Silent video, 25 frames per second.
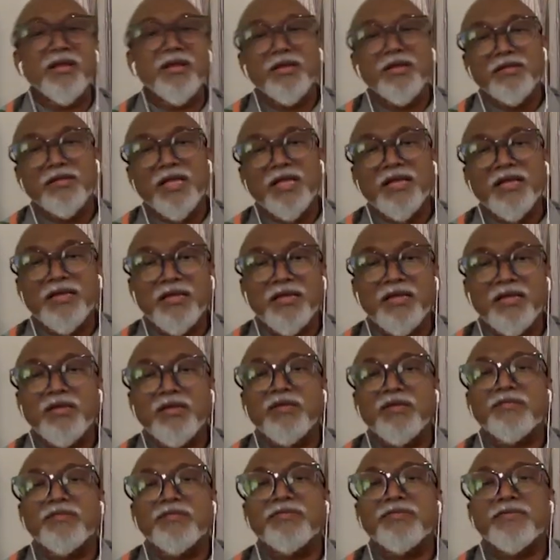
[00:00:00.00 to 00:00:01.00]
That
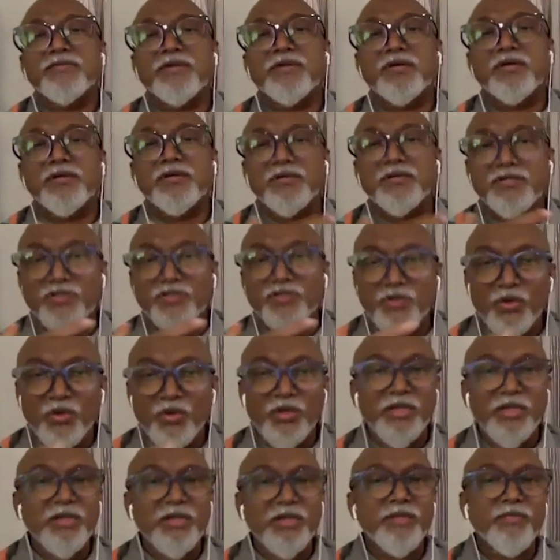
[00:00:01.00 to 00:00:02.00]
kind of uh,
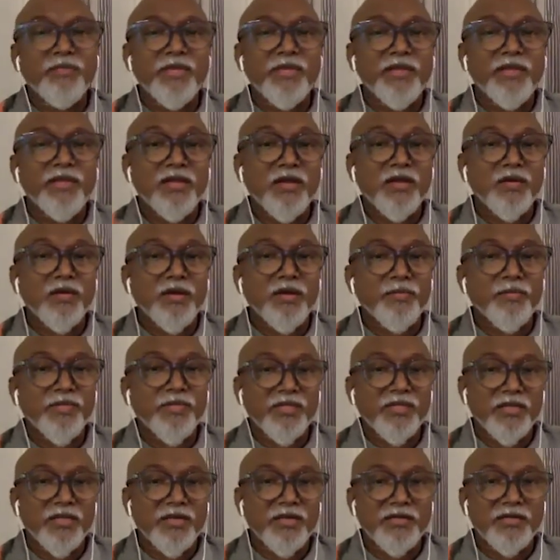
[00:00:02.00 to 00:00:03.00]
slowly we
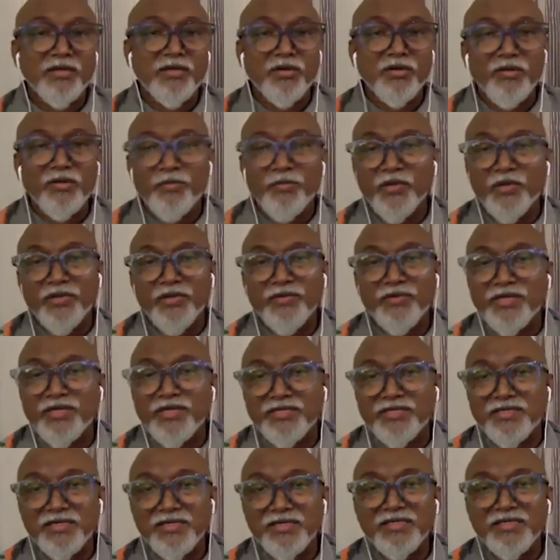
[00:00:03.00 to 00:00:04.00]
developed that in all
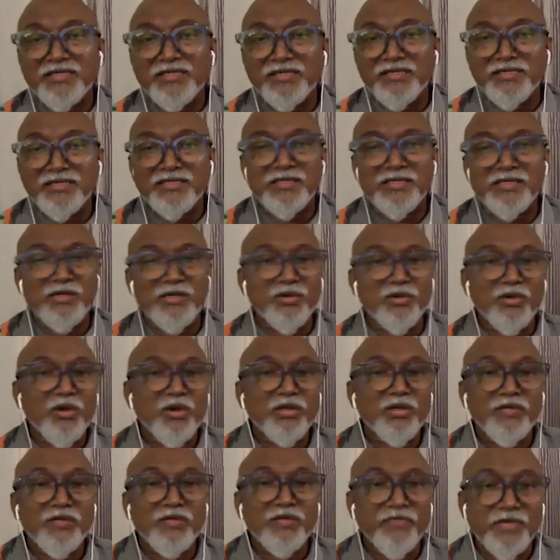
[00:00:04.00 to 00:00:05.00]
previous editions. In
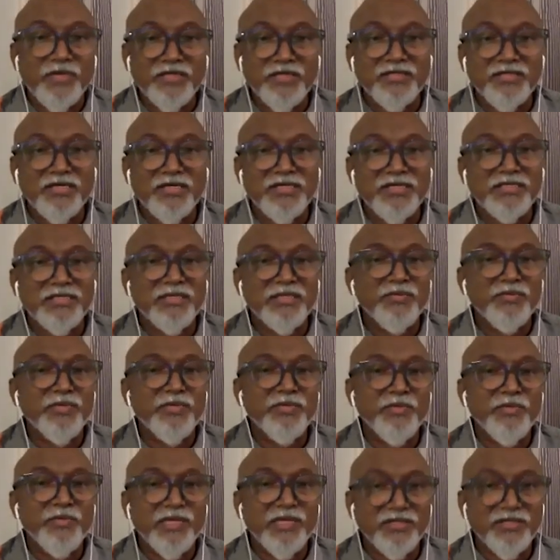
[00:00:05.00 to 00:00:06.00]
not the first edition,
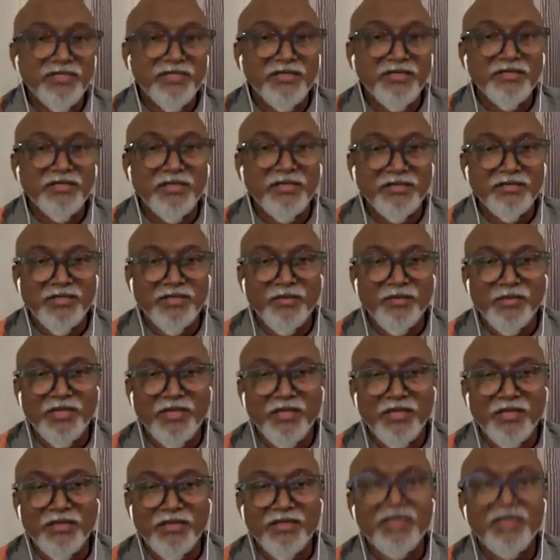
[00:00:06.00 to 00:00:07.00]
we mentioned
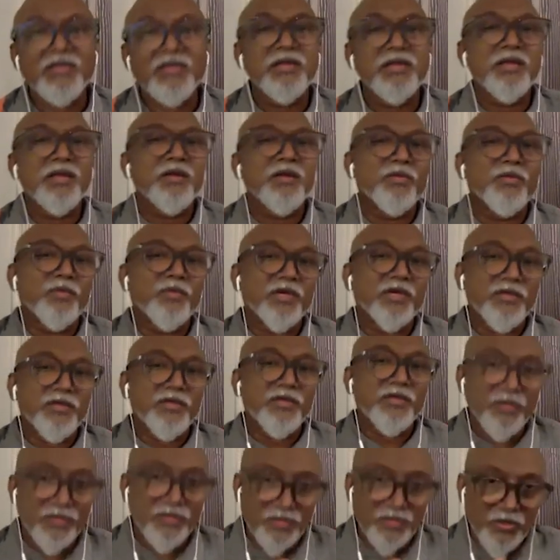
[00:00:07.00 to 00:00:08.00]
something like that, but
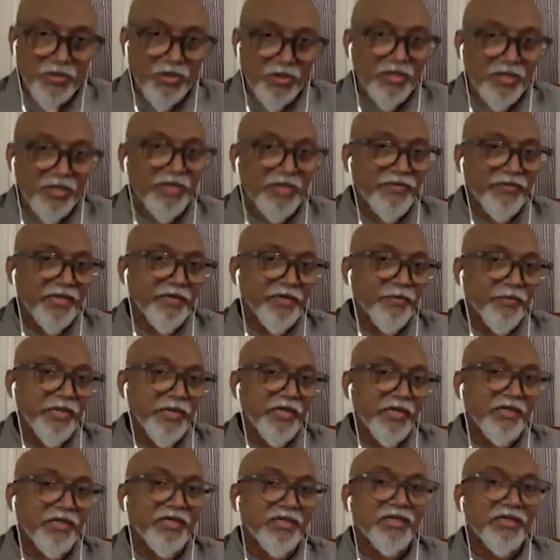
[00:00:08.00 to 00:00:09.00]
you know, slowly we
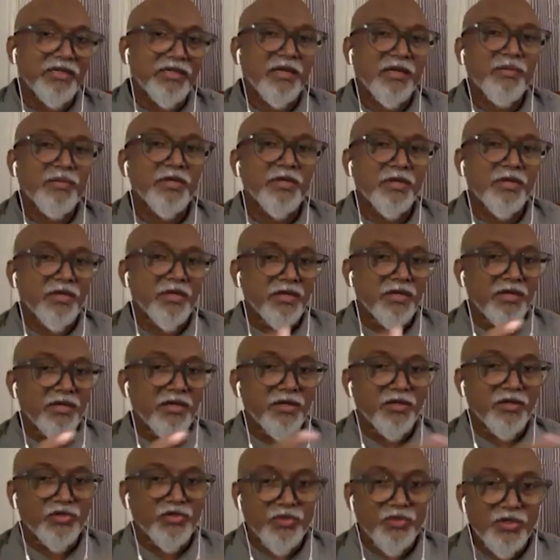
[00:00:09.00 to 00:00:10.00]
built it up.
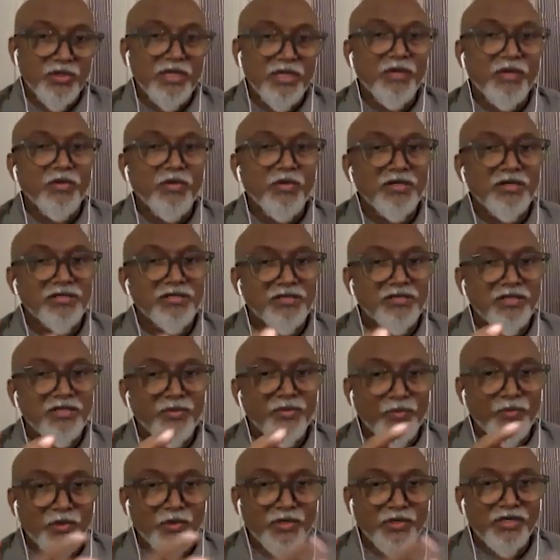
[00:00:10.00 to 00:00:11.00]
You know, Sunil was an
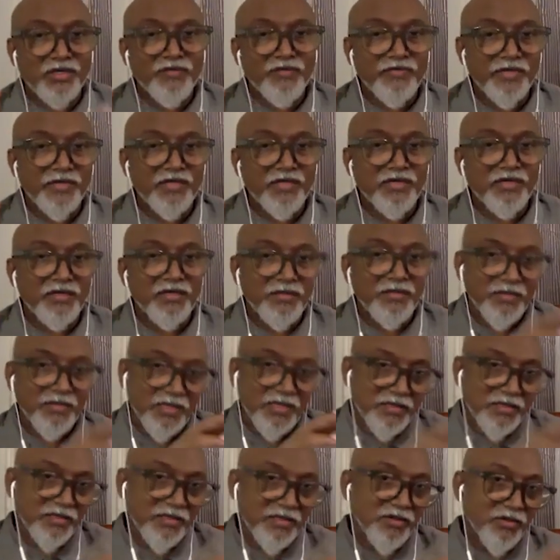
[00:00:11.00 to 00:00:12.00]
important figure in
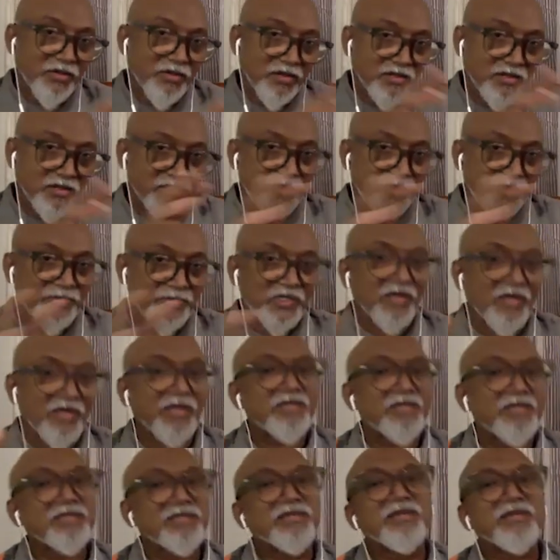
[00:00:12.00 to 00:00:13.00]
that, you know,
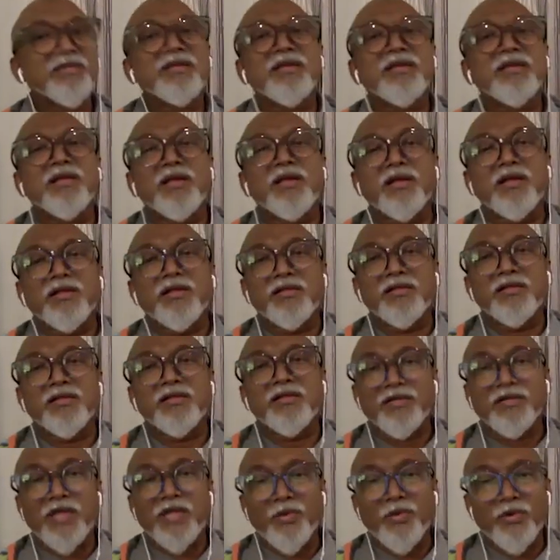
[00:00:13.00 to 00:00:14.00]
conceptualizing the
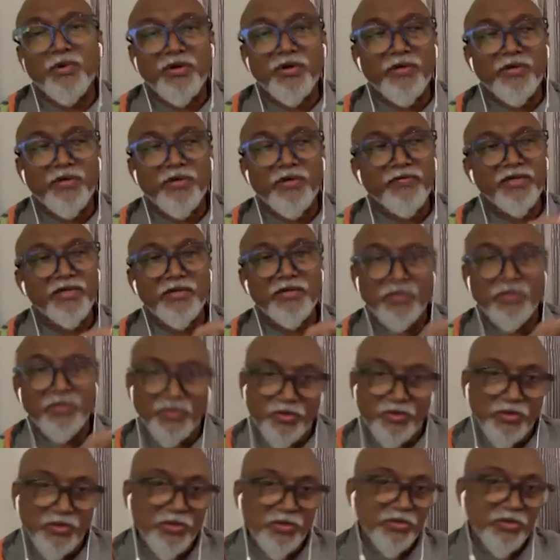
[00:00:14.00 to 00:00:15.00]
typography
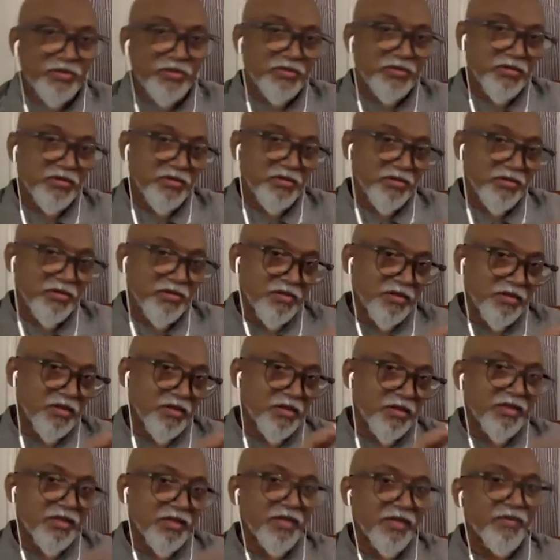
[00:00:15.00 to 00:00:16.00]
to
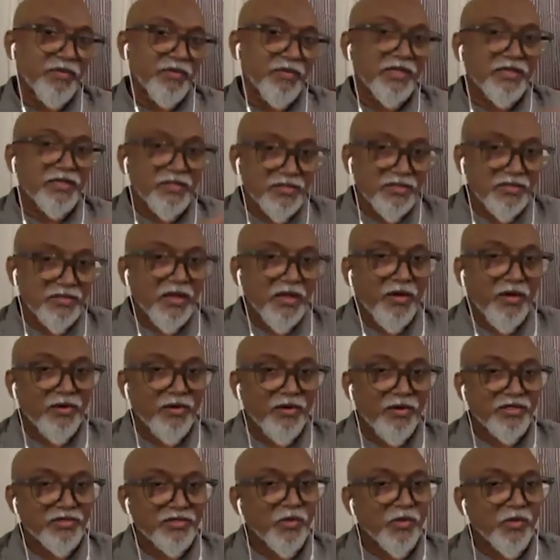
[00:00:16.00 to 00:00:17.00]
the even
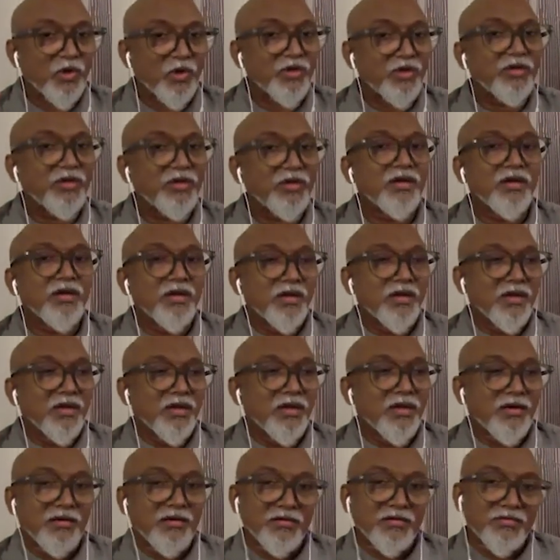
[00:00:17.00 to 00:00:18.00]
our small
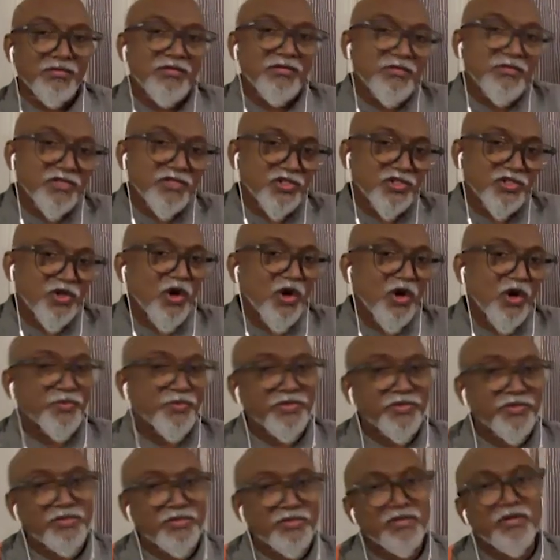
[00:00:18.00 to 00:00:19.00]
uh,
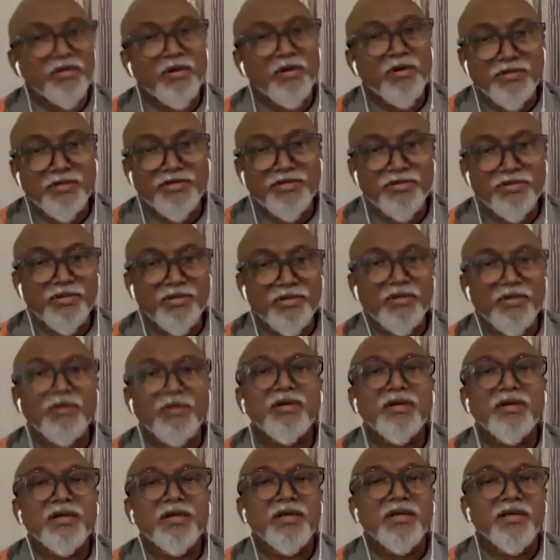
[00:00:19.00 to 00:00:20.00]
shops
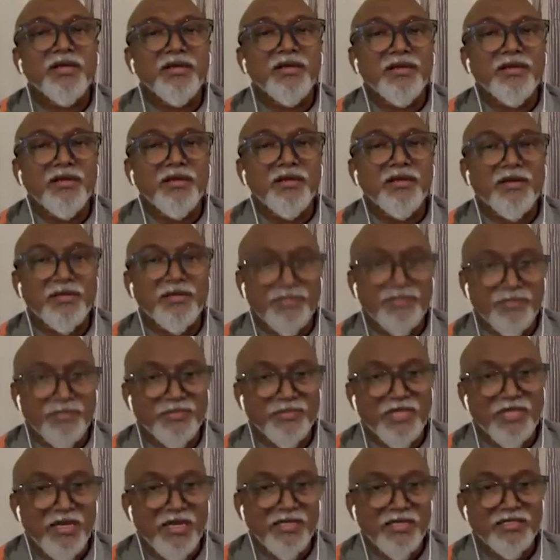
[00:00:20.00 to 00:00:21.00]
also uh,
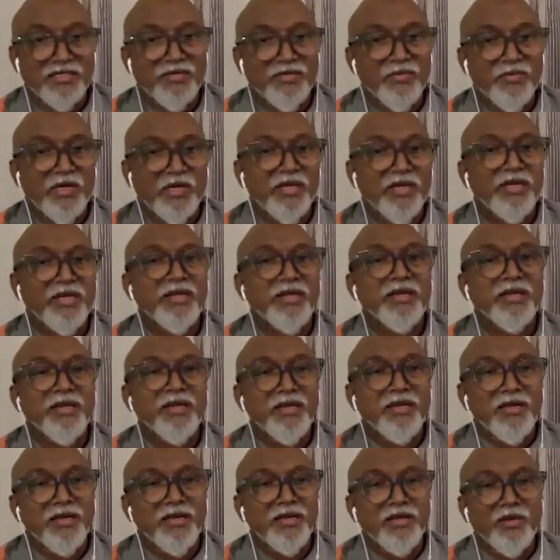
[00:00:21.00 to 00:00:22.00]
conceptualized by
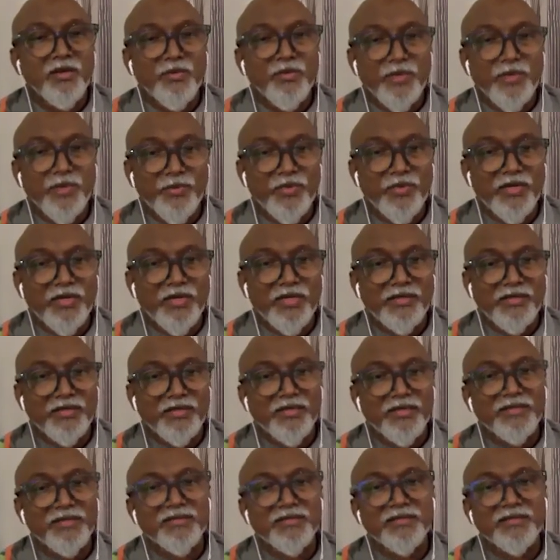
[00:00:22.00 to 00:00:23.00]
you know people like
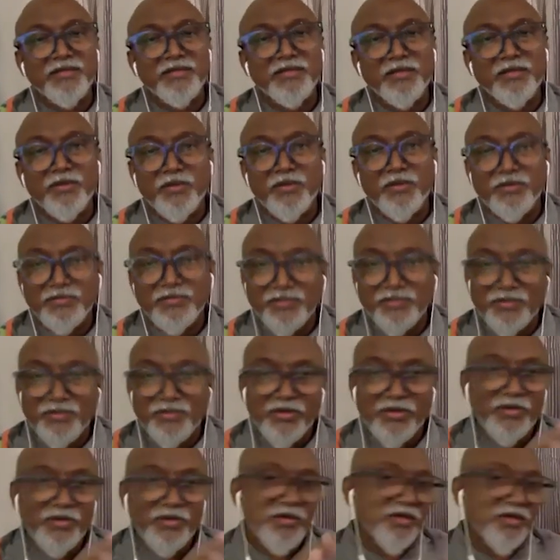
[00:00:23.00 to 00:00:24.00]
that you know
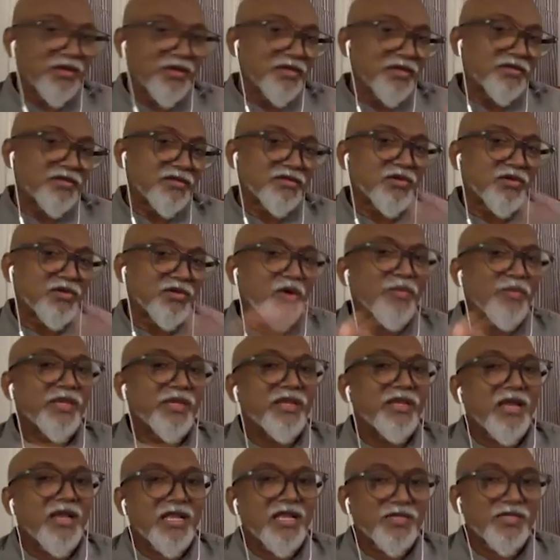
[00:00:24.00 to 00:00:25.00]
so there's so
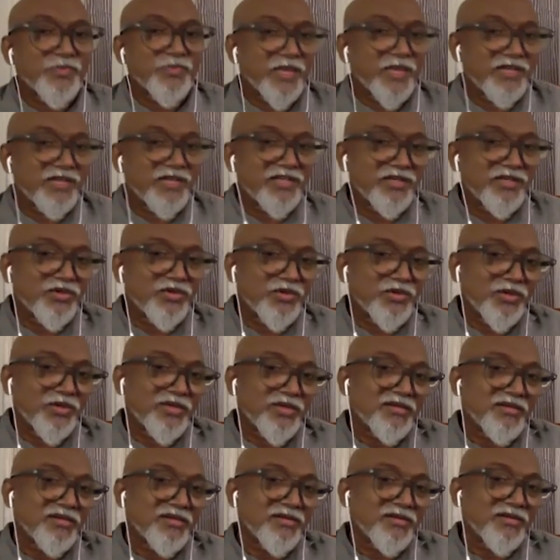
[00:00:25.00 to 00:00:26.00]
many aspect into
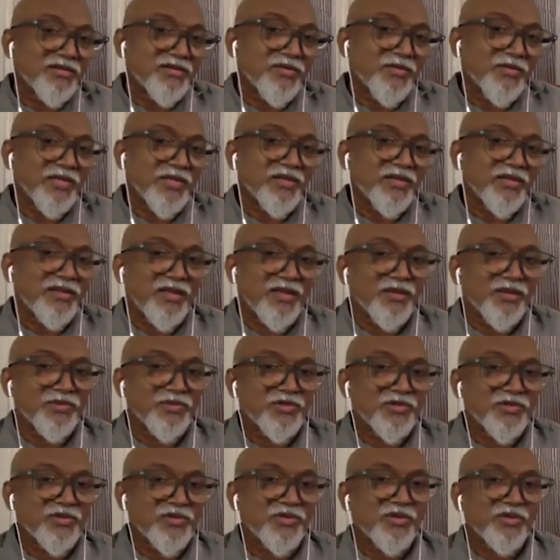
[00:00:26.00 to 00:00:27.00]
it you know when it
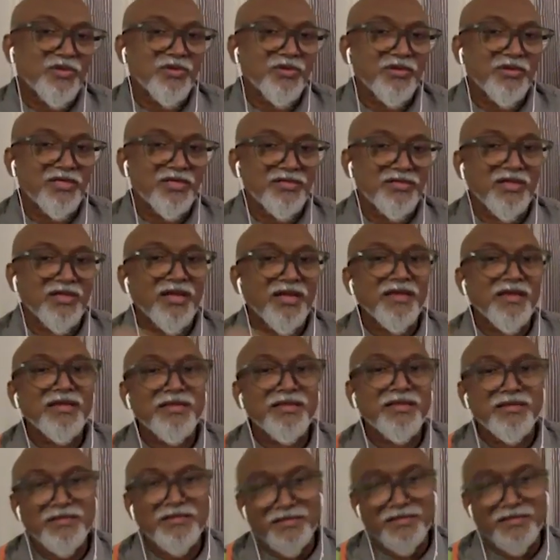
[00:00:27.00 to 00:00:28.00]
comes to designing